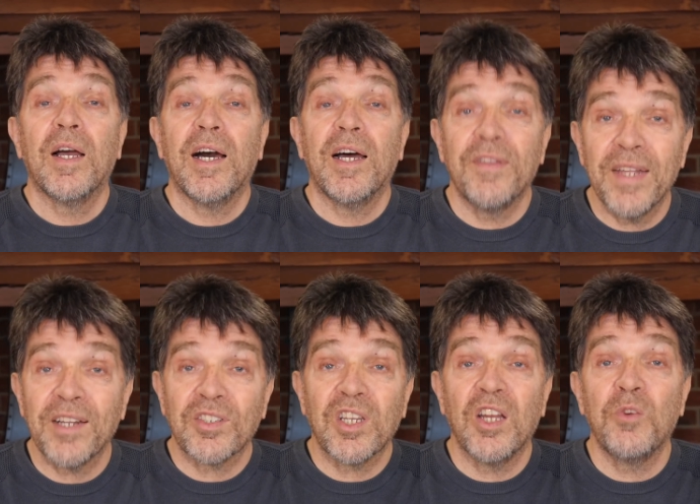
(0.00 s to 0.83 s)
And
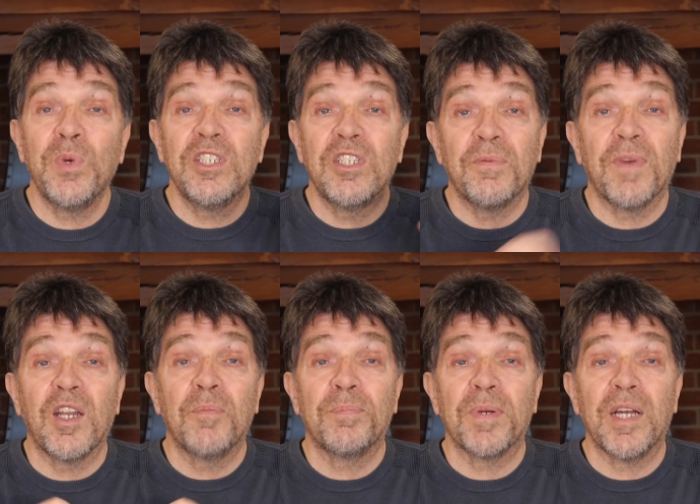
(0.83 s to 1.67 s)
that's how we
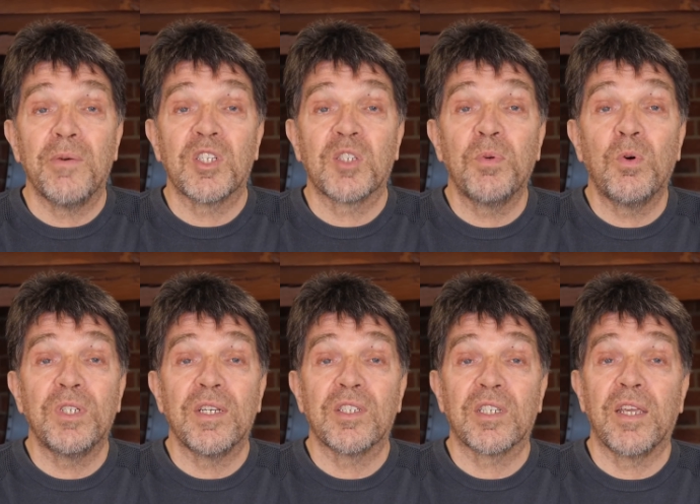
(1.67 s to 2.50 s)
develop our
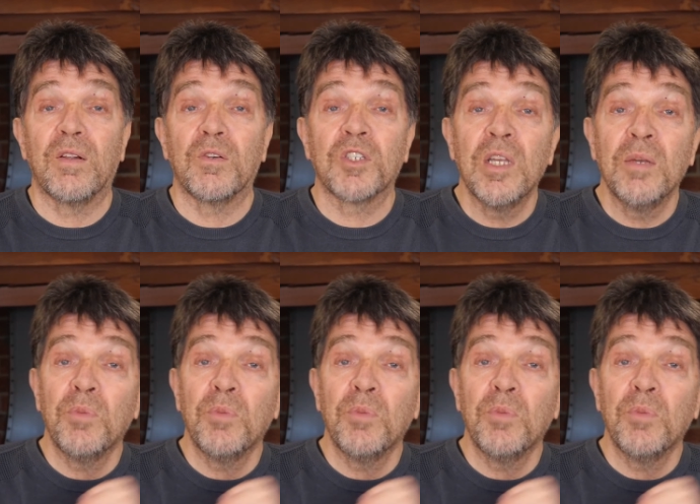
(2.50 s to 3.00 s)
sporting skills.